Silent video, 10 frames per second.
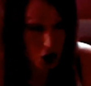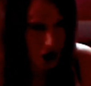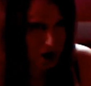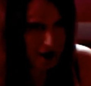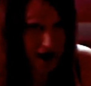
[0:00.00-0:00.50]

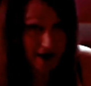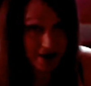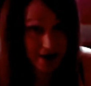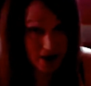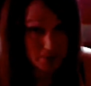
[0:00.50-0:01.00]

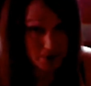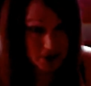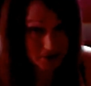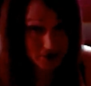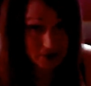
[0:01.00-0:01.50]
98%
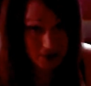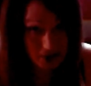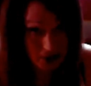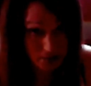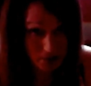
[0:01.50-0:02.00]
of the
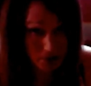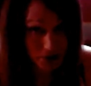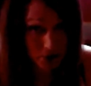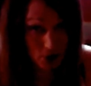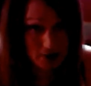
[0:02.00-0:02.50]
time, they're
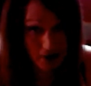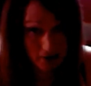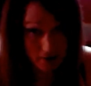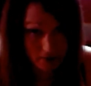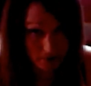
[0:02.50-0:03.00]
going to take it.